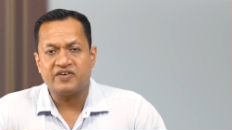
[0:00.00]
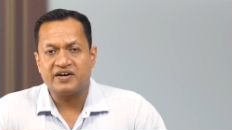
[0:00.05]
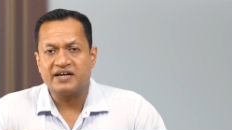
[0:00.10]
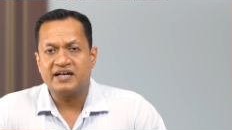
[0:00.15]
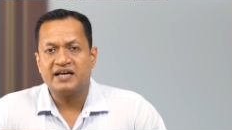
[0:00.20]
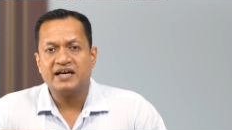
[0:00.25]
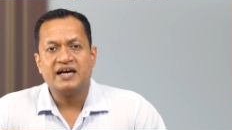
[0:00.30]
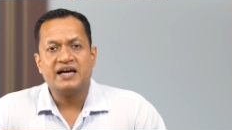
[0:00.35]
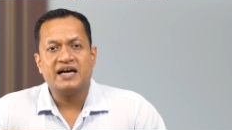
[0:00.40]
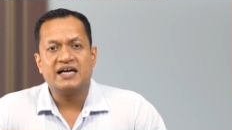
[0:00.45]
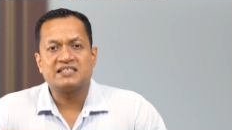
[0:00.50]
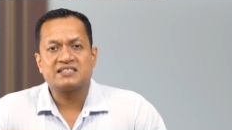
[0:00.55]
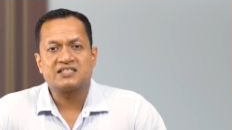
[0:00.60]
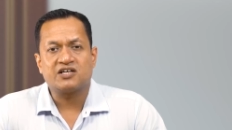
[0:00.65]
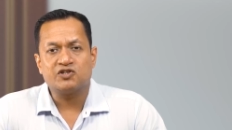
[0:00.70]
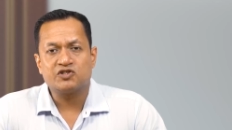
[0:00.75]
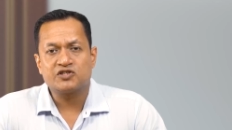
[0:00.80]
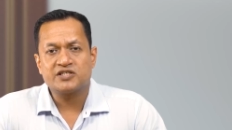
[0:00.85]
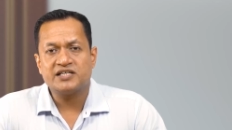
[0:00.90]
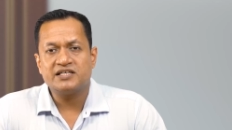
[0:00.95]
Fund has
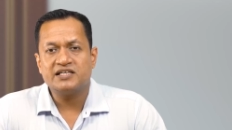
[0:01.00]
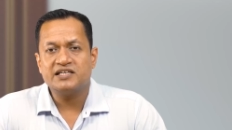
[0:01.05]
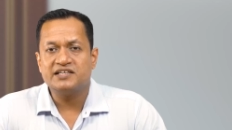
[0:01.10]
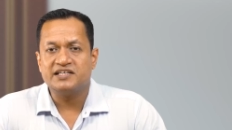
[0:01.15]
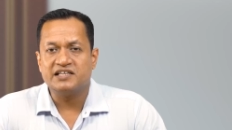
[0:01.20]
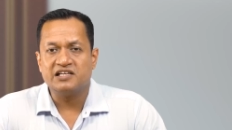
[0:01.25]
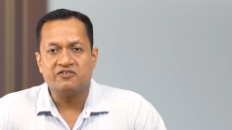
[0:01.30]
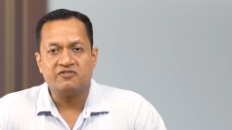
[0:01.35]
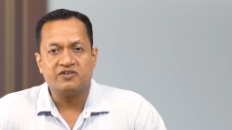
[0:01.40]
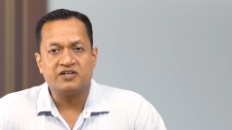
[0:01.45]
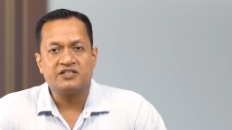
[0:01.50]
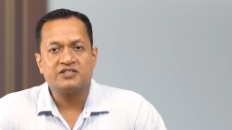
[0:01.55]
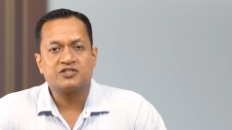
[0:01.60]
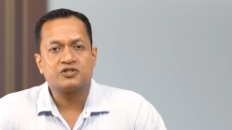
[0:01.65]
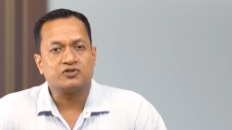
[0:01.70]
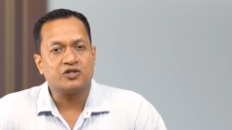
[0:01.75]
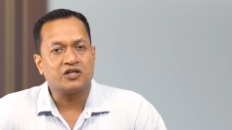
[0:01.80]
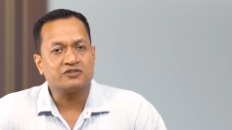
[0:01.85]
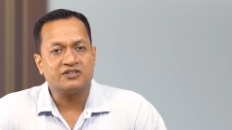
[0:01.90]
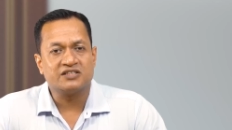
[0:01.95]
constantly delivered
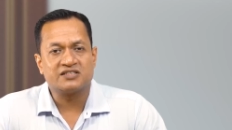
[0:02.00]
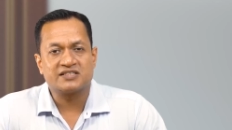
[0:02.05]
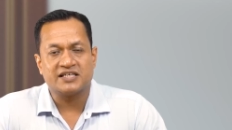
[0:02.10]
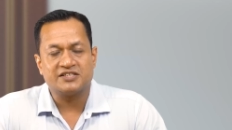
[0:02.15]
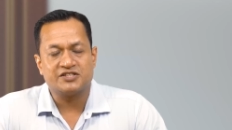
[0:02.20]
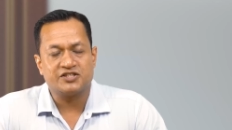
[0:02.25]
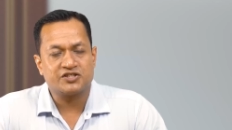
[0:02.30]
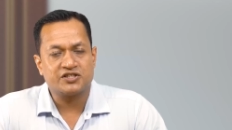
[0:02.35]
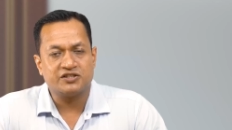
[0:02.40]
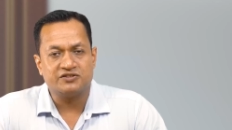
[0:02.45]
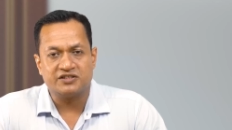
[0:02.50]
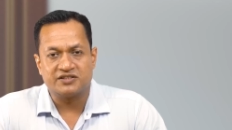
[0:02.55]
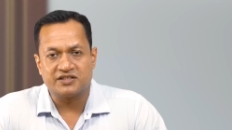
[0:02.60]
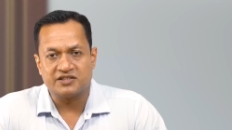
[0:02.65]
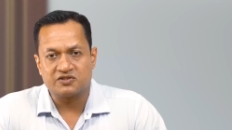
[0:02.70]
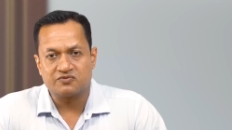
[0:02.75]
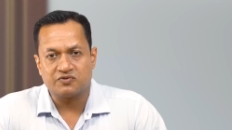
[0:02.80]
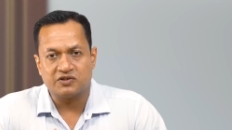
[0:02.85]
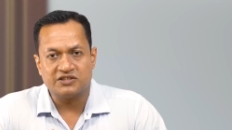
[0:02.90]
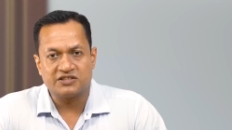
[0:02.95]
strong risk-adjusted
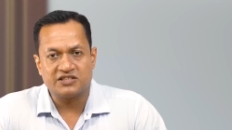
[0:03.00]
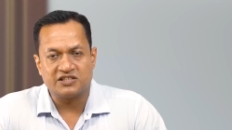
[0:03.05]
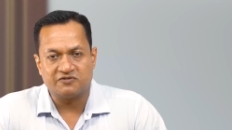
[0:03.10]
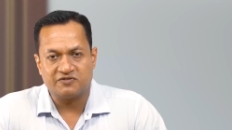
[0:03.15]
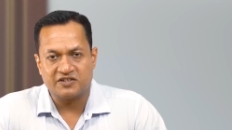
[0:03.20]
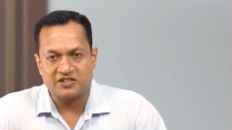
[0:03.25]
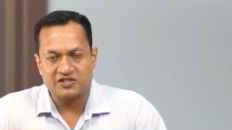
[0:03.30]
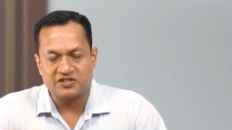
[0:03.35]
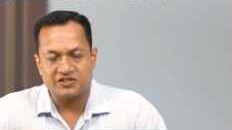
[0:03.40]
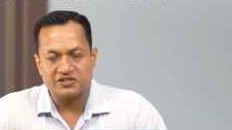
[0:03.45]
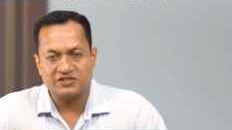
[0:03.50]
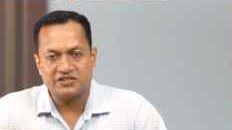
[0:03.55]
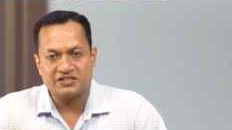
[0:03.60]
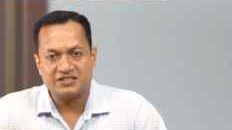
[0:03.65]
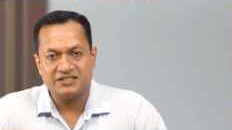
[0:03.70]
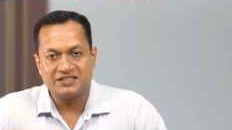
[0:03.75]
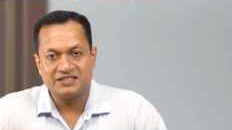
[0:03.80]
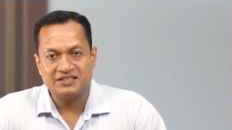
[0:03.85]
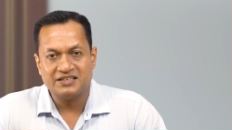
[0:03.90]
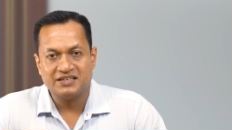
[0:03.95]
returns for its investors.
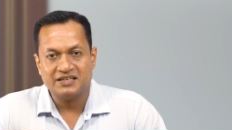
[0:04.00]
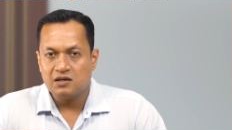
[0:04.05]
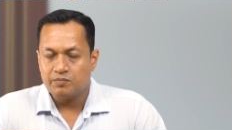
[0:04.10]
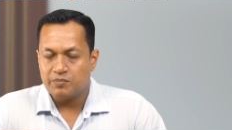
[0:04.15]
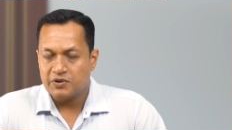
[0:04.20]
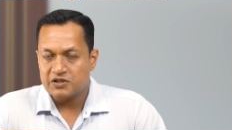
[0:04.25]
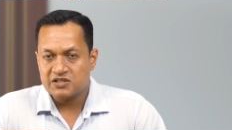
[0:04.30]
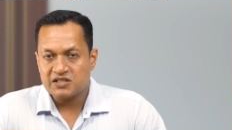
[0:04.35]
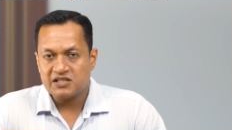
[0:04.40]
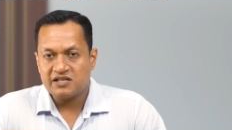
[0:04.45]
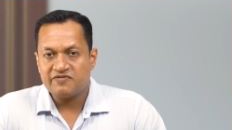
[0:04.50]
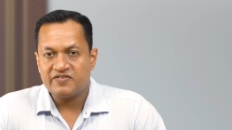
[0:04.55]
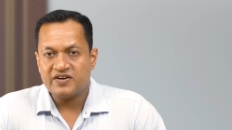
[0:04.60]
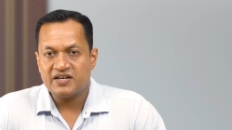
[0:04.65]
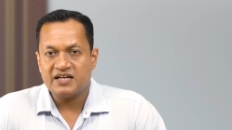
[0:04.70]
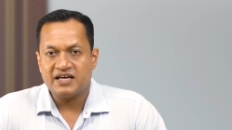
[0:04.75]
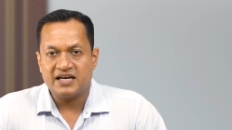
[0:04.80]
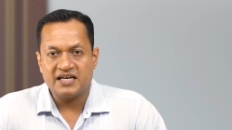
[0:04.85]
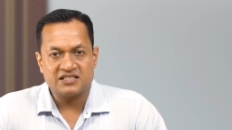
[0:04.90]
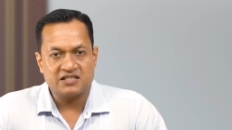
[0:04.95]

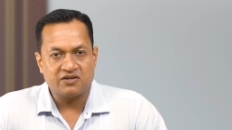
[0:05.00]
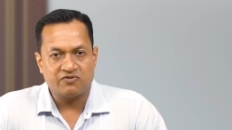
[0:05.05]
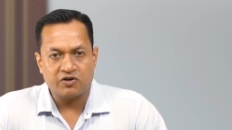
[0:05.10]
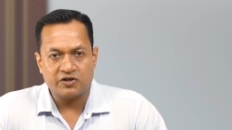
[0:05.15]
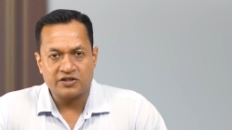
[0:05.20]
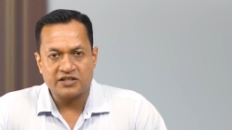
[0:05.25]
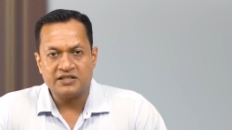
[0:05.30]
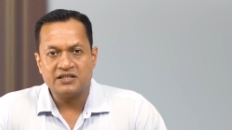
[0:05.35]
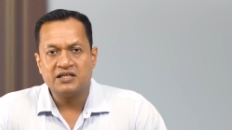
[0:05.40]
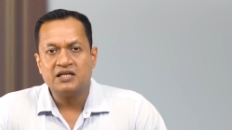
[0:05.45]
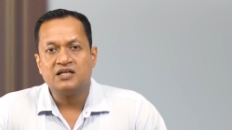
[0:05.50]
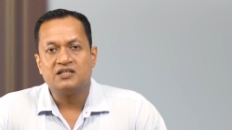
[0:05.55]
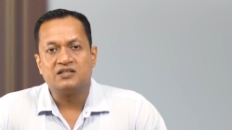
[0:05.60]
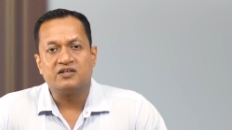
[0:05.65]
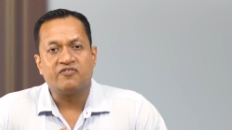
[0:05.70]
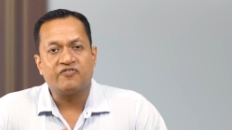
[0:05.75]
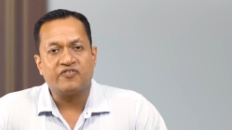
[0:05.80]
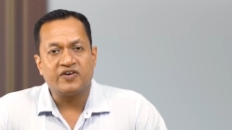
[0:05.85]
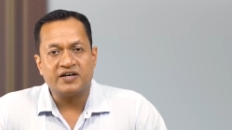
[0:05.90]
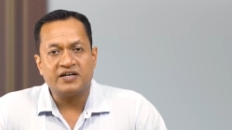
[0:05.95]
PersonalFN has awarded
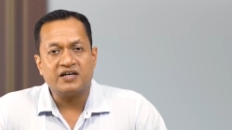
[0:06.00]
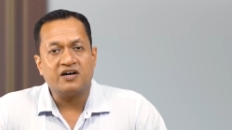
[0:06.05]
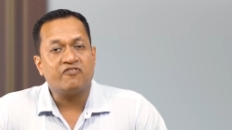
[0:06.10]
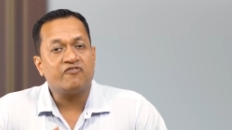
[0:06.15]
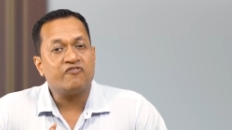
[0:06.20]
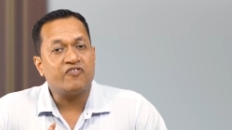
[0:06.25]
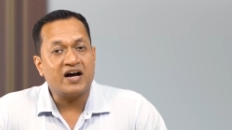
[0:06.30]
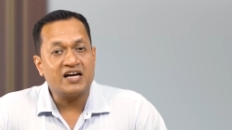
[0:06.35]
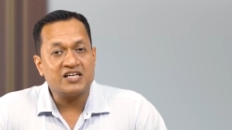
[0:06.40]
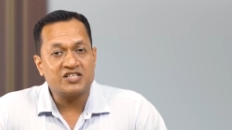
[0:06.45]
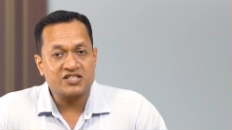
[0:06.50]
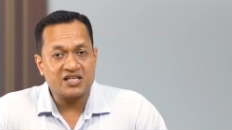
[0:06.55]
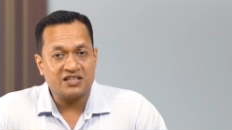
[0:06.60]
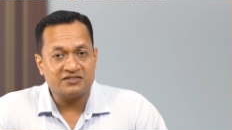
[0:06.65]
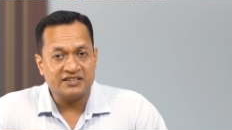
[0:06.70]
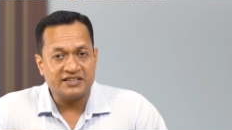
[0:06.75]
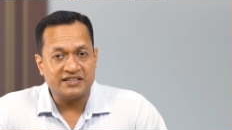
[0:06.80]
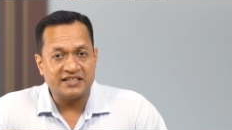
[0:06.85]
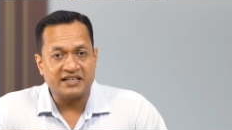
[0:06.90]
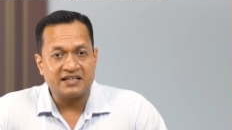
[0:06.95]
the fund a 5-star
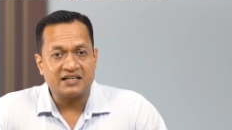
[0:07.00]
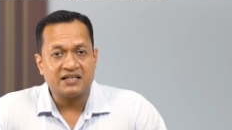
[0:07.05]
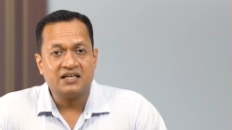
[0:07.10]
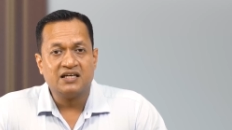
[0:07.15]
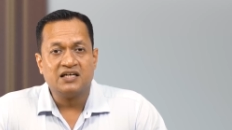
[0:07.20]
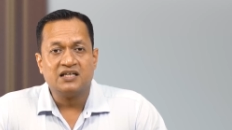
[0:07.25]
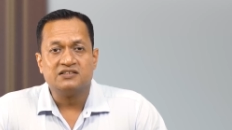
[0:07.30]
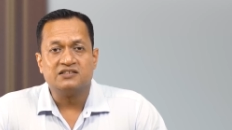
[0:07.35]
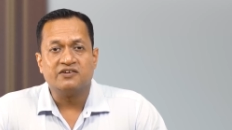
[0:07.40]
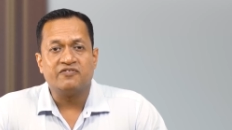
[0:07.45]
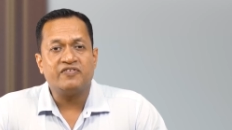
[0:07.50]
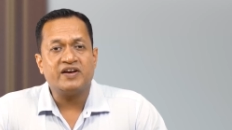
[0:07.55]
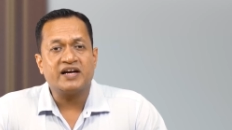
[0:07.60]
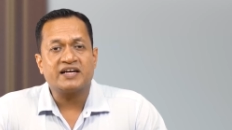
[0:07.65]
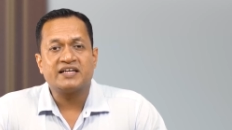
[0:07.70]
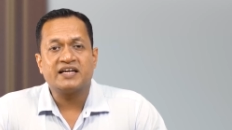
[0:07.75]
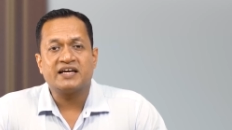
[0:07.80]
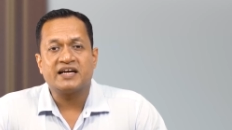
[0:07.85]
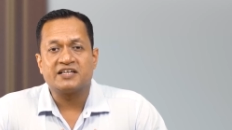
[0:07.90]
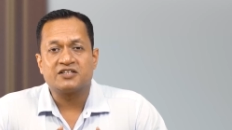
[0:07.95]
rating,
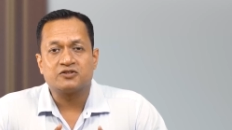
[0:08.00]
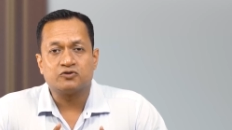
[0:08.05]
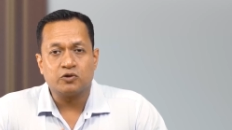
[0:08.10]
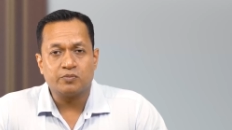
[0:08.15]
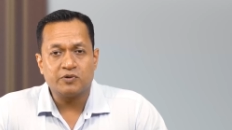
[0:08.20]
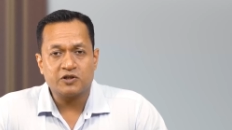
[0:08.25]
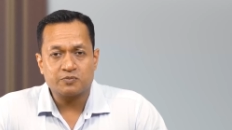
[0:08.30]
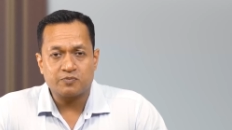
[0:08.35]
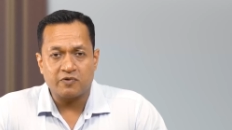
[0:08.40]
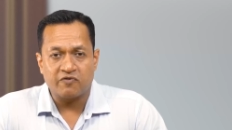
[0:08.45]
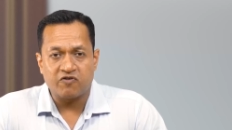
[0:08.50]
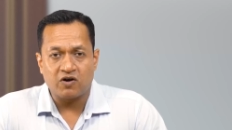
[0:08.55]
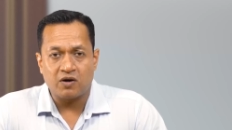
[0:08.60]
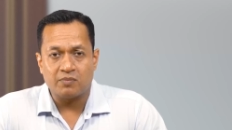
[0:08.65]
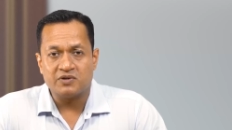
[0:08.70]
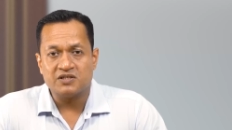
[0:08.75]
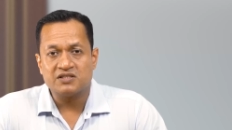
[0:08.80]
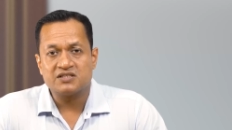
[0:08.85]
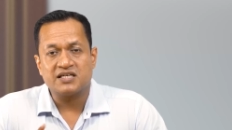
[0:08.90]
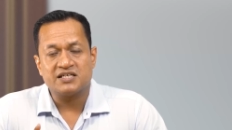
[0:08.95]
reflecting its robust
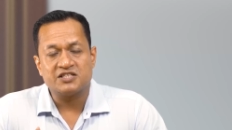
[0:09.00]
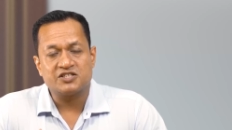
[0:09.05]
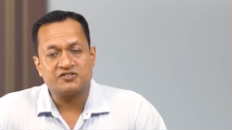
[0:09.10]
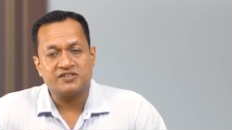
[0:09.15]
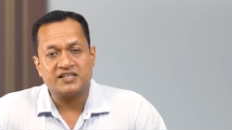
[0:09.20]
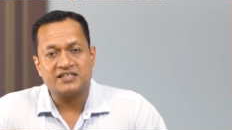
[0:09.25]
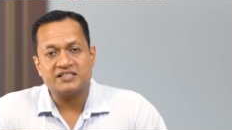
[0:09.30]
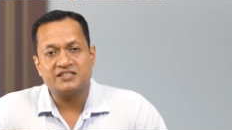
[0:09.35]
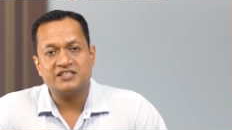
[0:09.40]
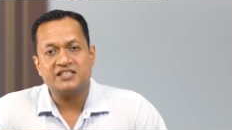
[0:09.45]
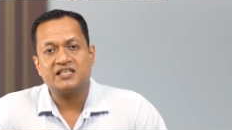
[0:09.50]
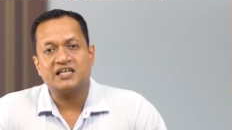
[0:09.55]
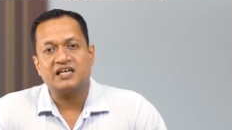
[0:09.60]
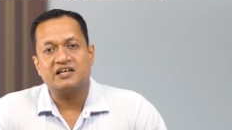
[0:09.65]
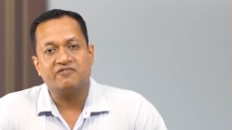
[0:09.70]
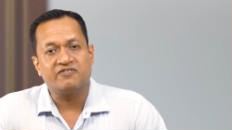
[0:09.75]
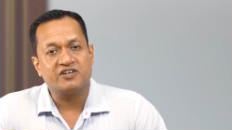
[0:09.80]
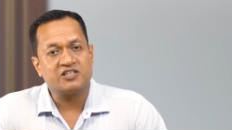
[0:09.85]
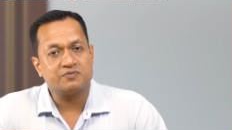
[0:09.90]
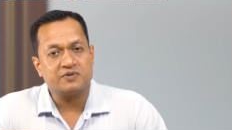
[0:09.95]
performance and strategic
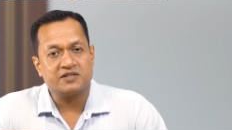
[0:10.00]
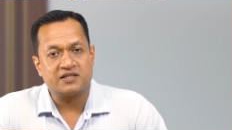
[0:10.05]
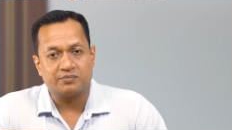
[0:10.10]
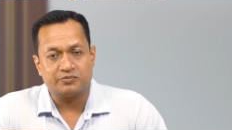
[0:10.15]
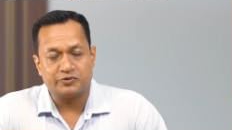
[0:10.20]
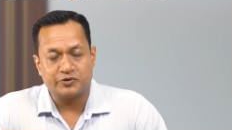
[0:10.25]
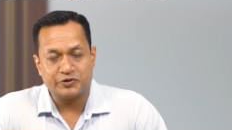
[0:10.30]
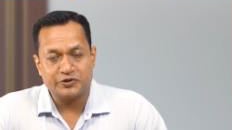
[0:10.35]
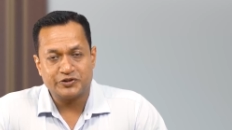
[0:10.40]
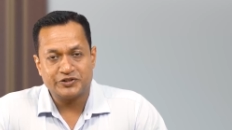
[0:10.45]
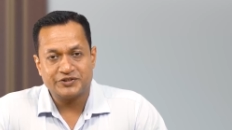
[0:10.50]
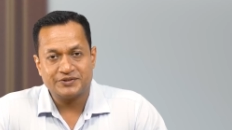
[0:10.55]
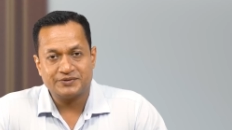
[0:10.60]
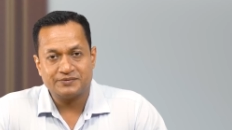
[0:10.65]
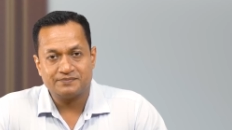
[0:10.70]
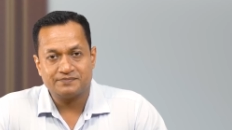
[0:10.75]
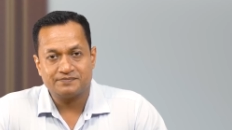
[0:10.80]
investment approach.